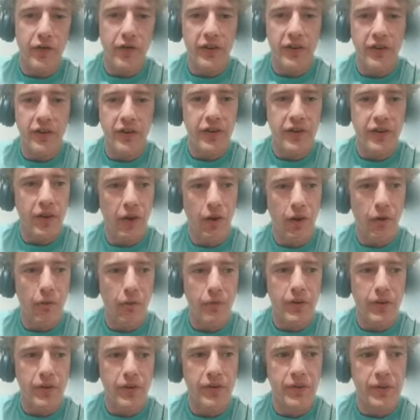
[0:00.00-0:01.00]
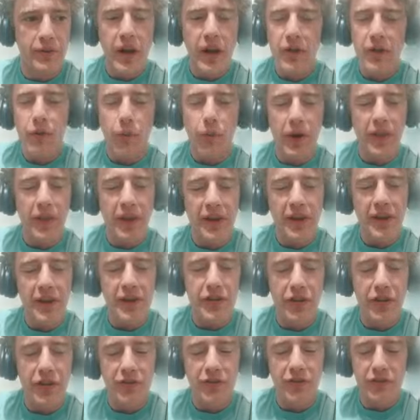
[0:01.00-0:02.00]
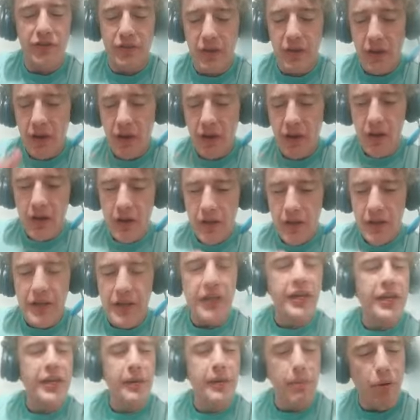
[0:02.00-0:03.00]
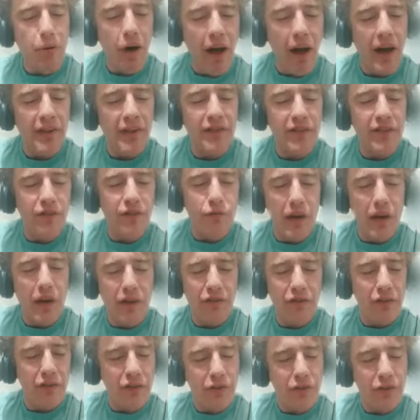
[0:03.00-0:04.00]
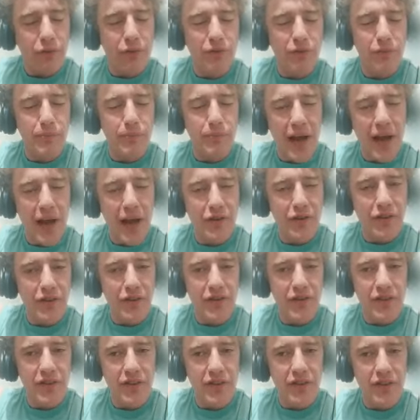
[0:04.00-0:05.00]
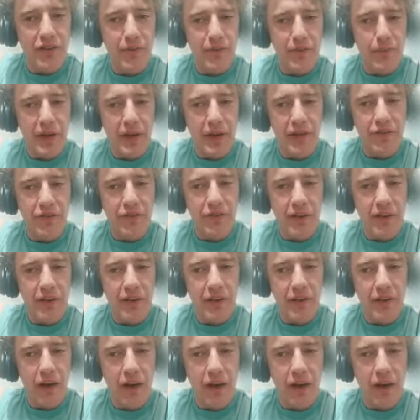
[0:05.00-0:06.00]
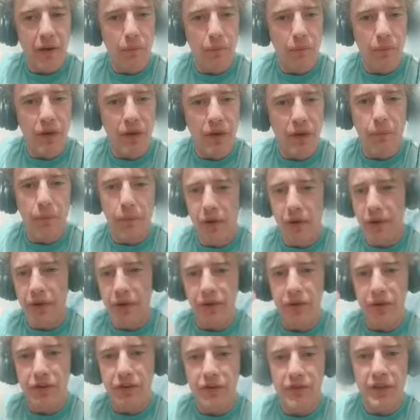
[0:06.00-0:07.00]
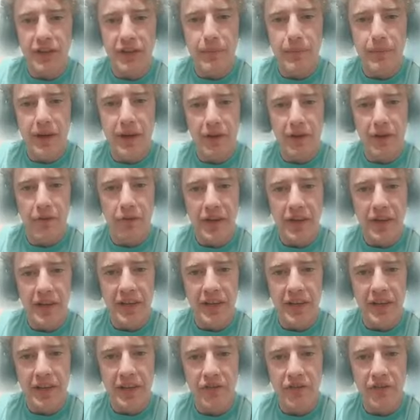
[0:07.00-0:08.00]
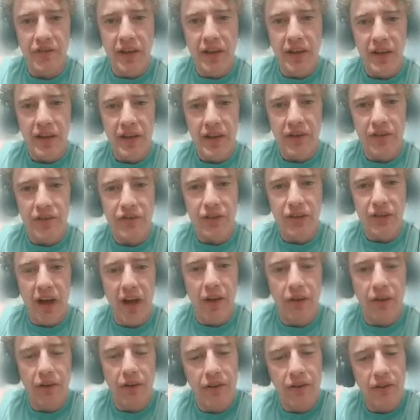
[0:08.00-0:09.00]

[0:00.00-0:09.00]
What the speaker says: And, you know, the way that he applies his wrestling to his matches is amazing. What do you just think about like his style?